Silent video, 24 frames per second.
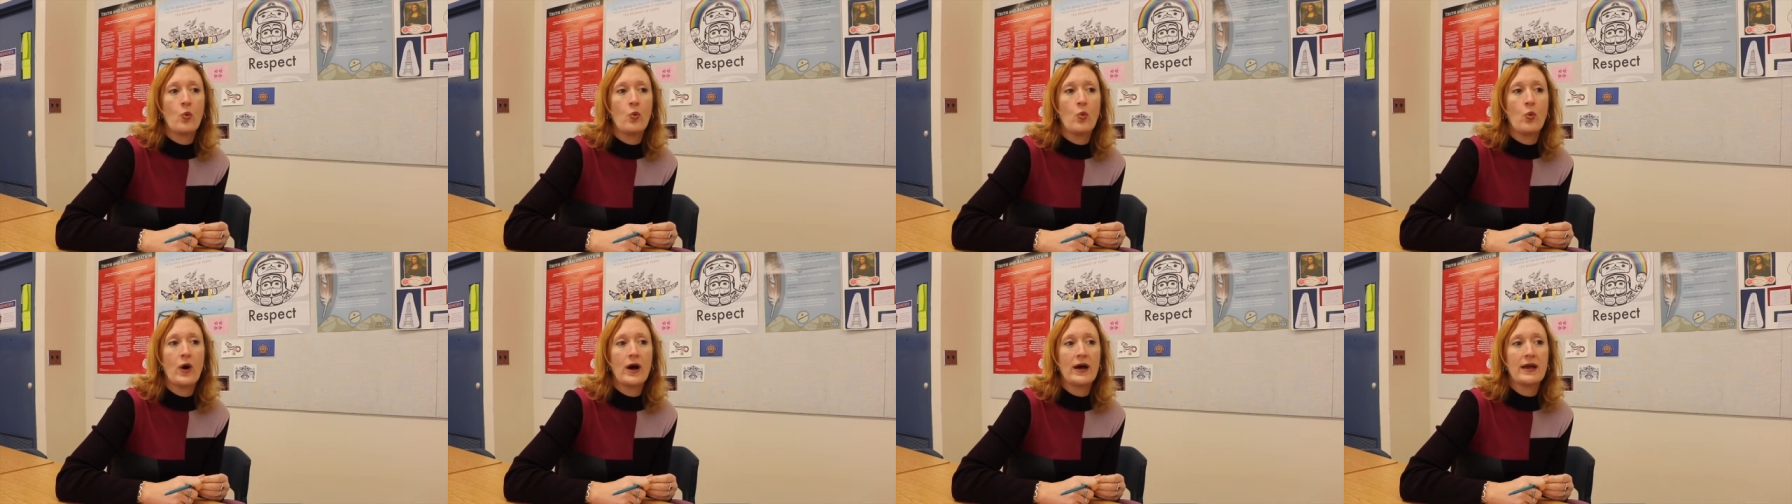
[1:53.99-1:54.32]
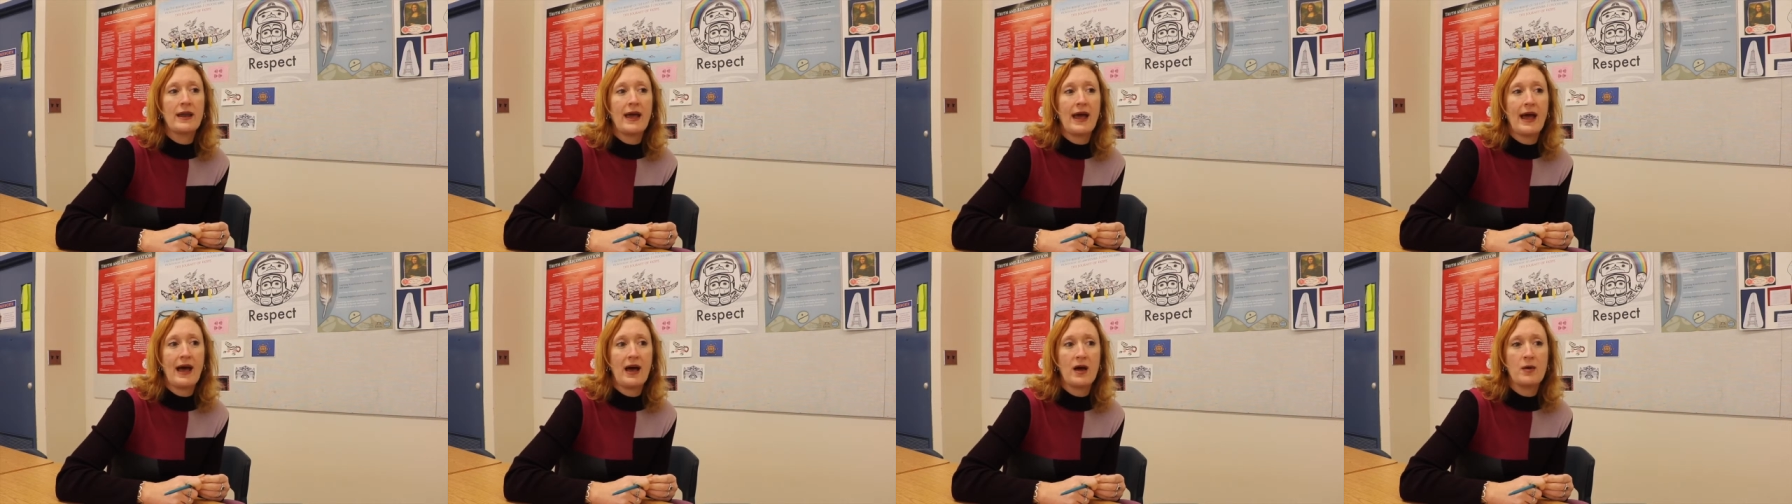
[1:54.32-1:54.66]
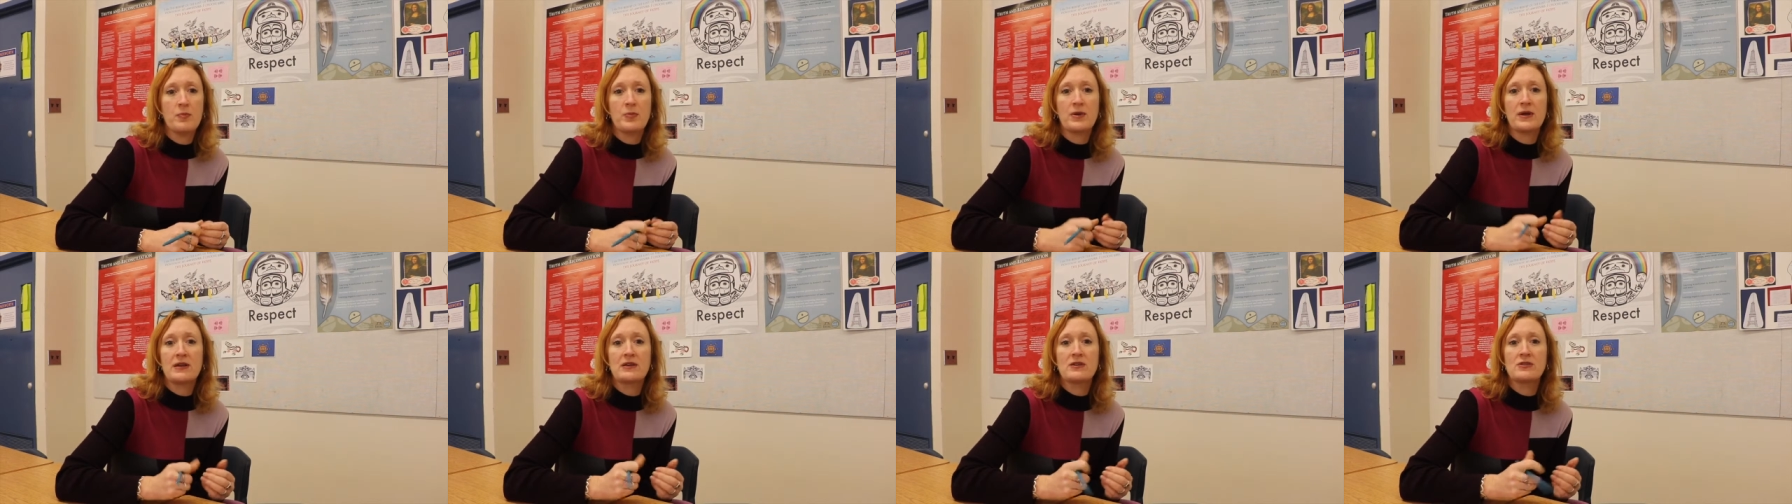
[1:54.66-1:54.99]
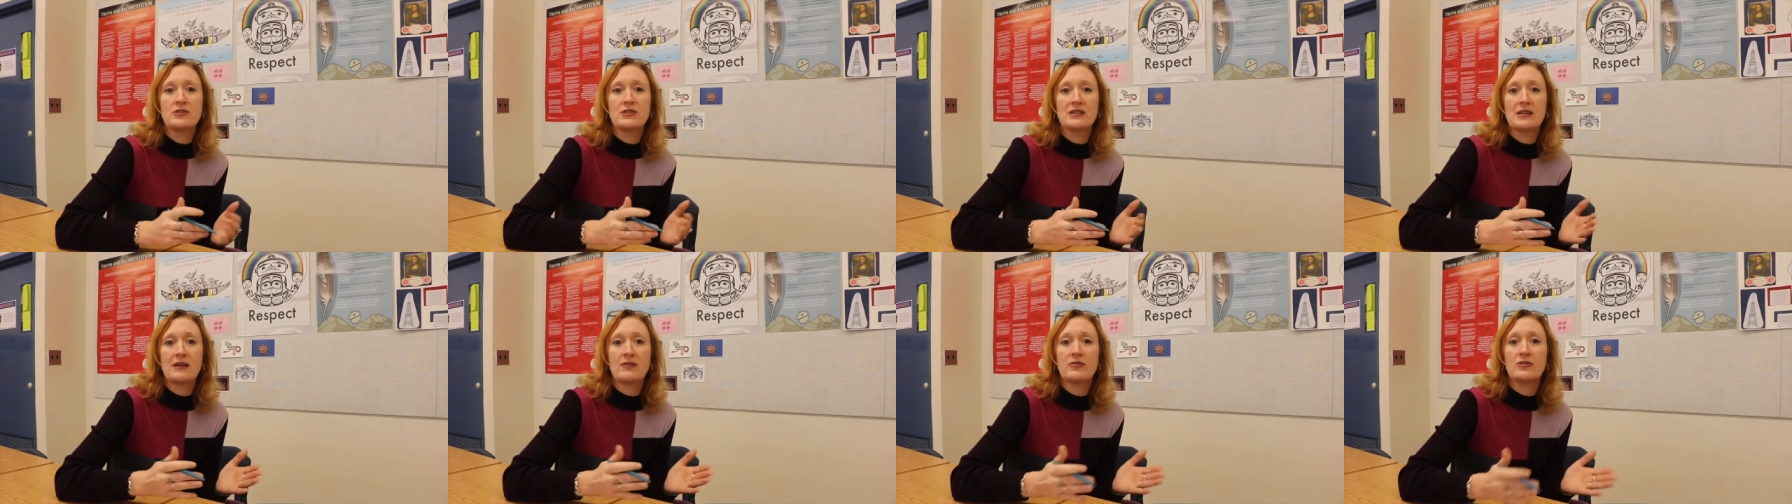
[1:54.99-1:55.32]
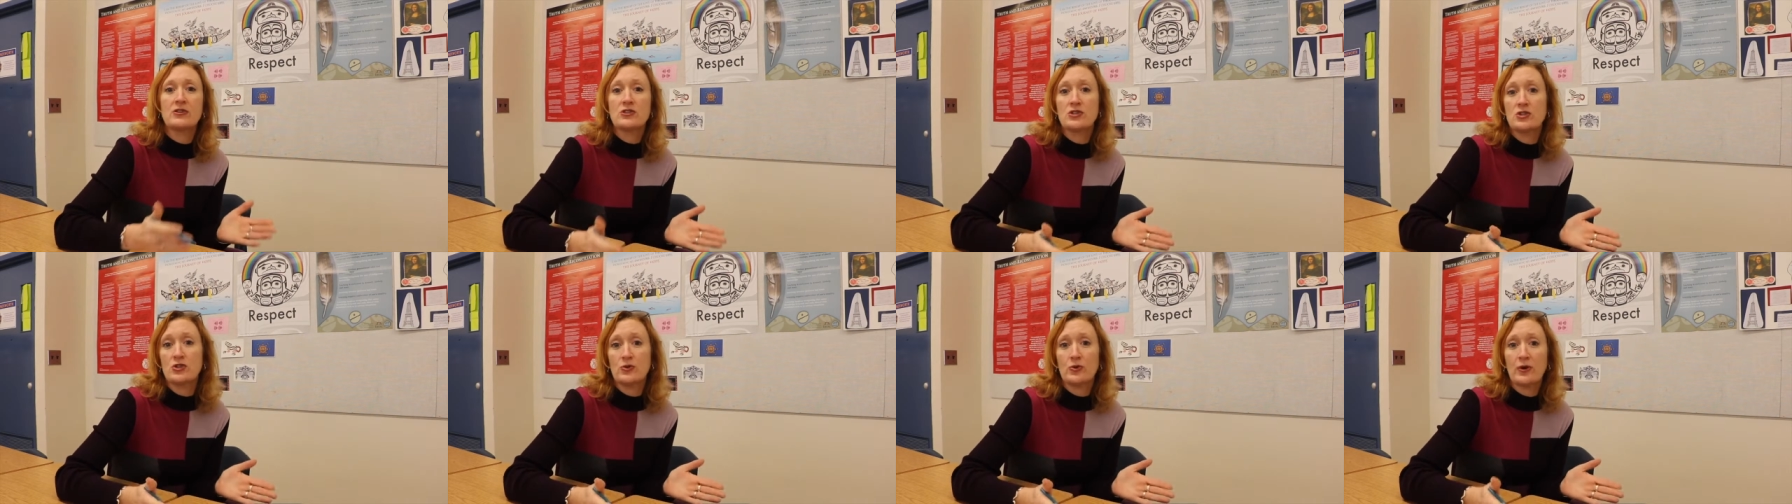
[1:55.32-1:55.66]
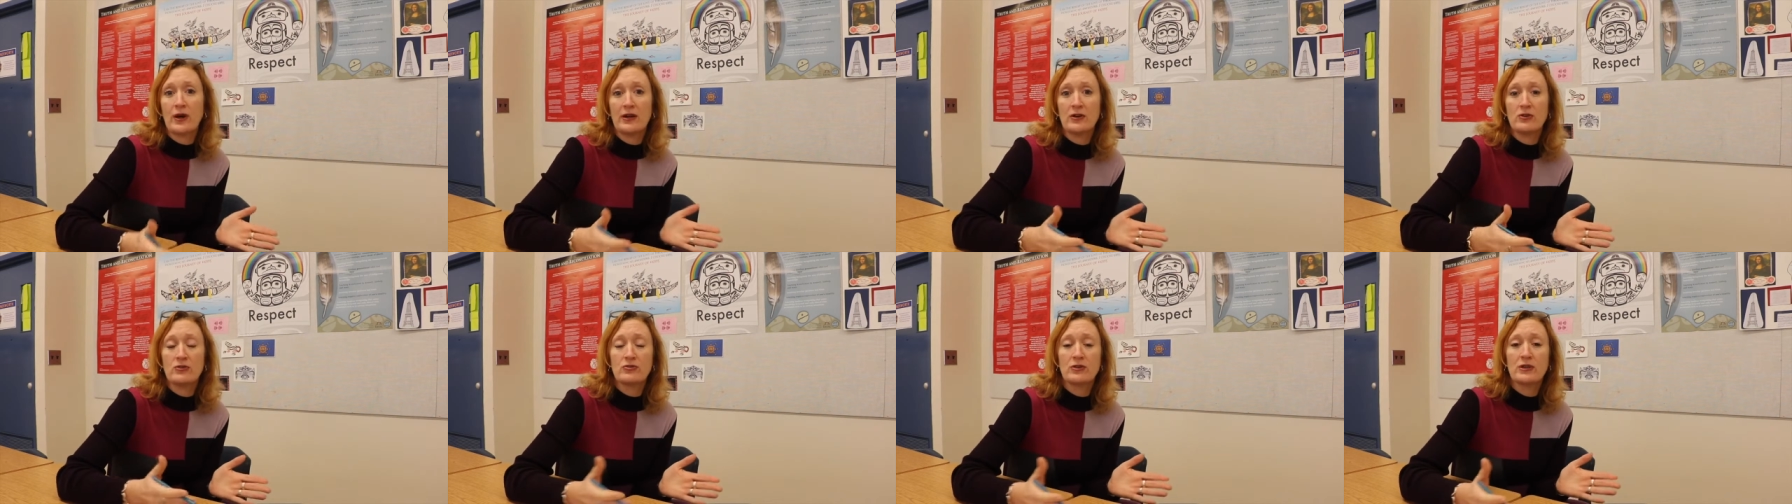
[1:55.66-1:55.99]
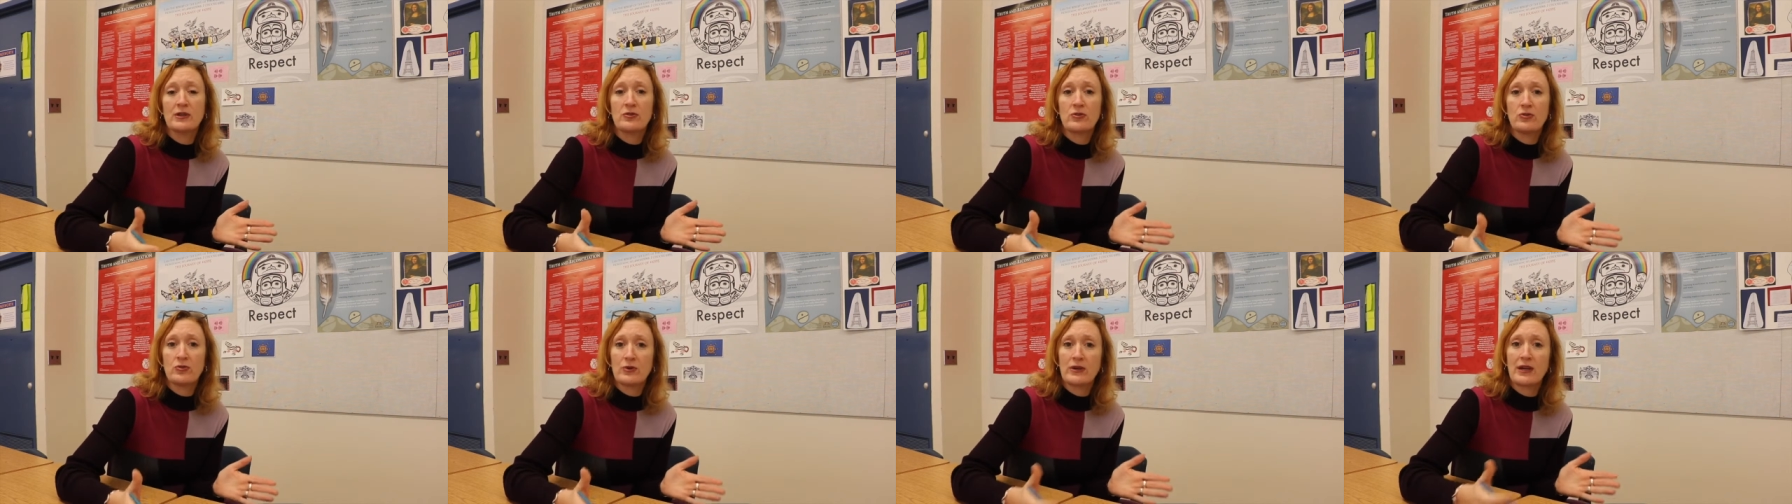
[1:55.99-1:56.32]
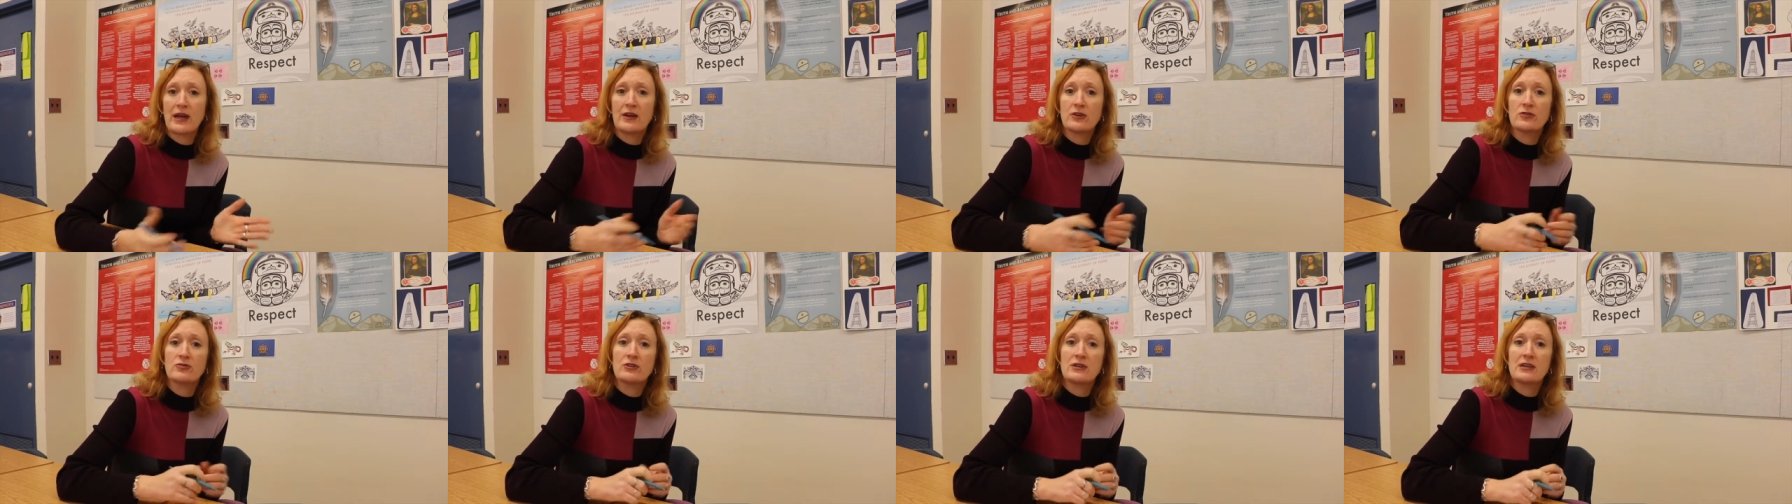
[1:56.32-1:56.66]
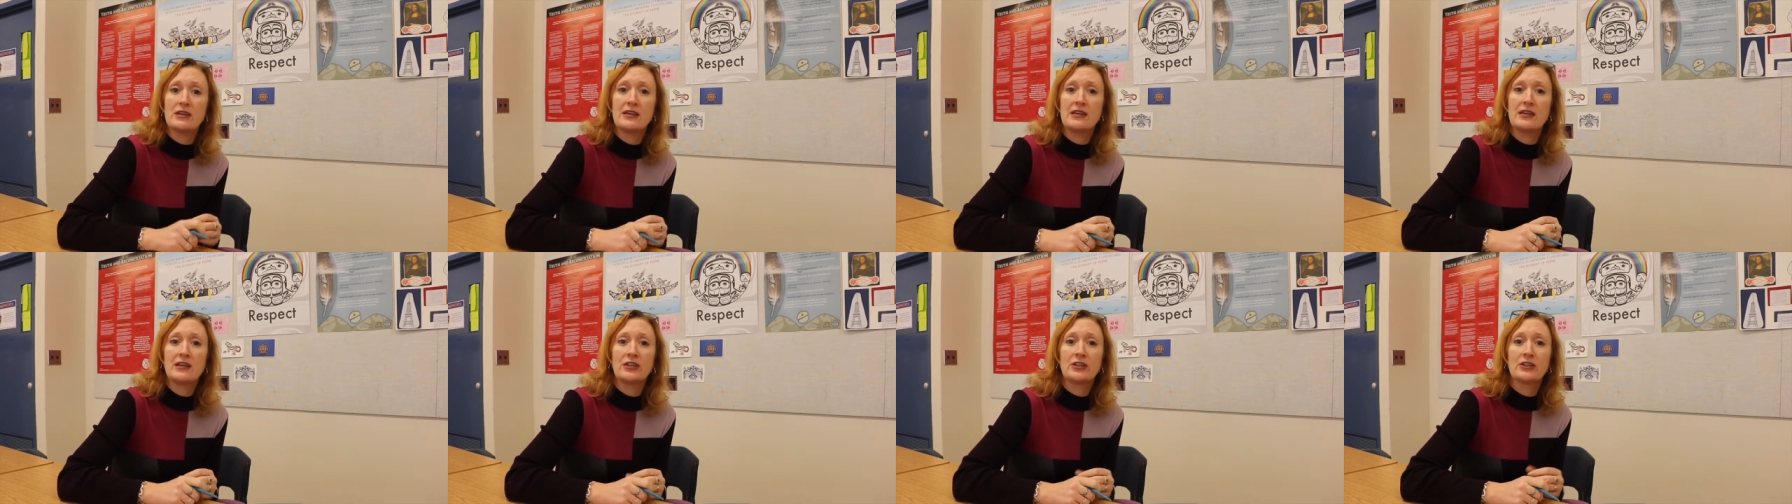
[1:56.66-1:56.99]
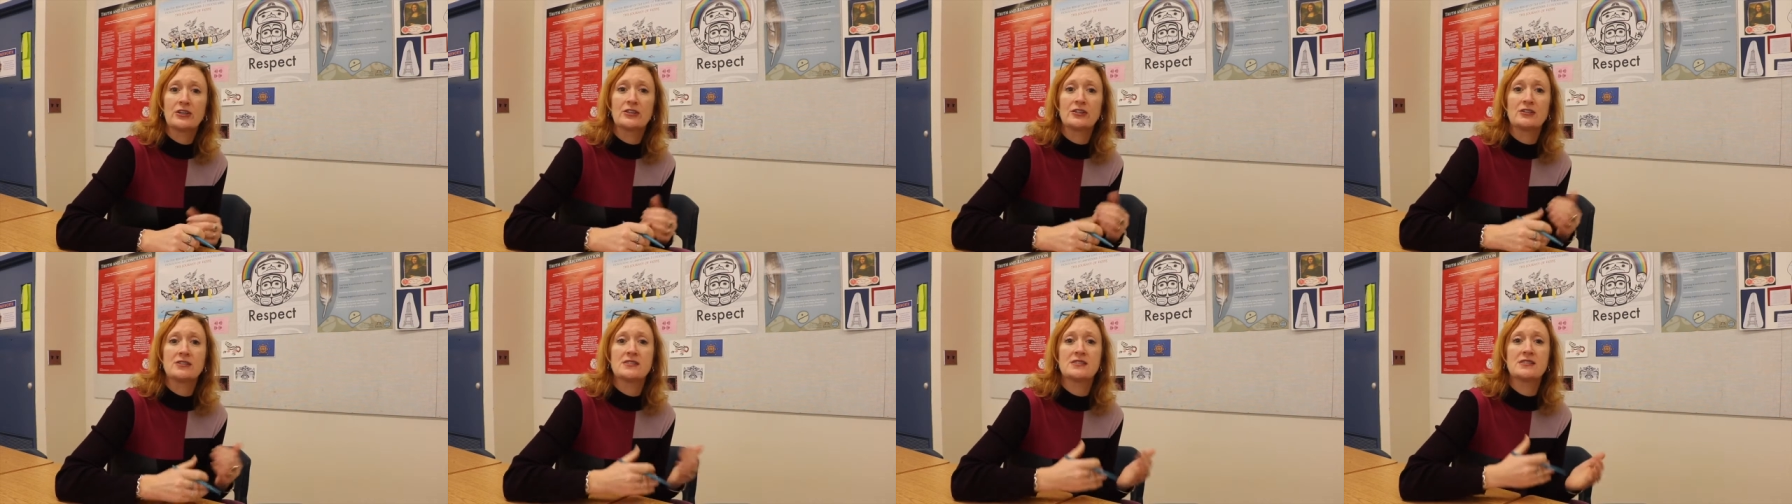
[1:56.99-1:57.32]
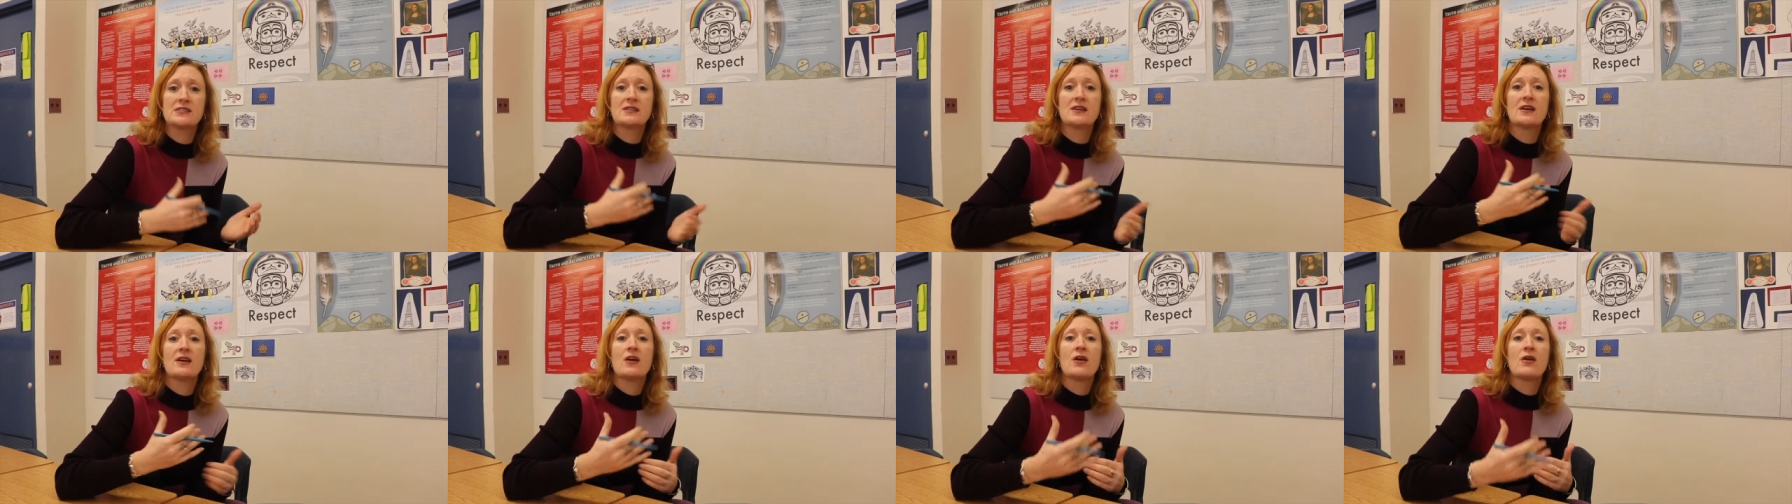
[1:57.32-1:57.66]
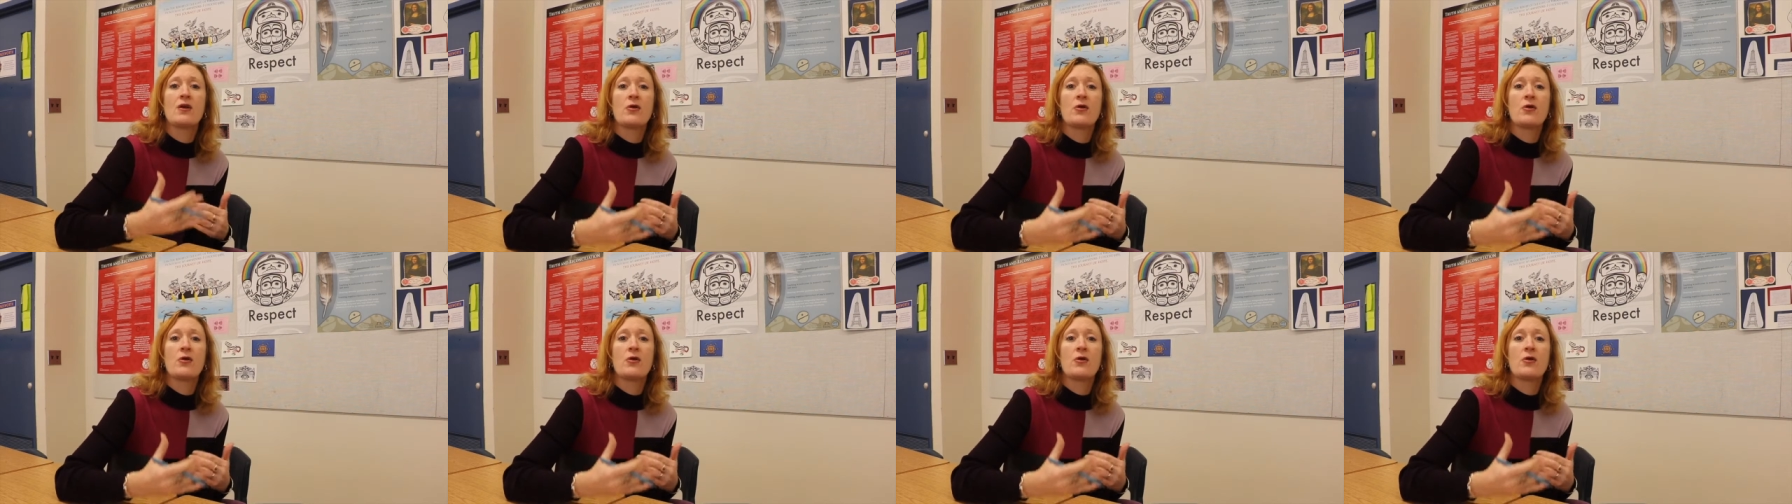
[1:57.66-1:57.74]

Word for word: what happened in the 200, 300 years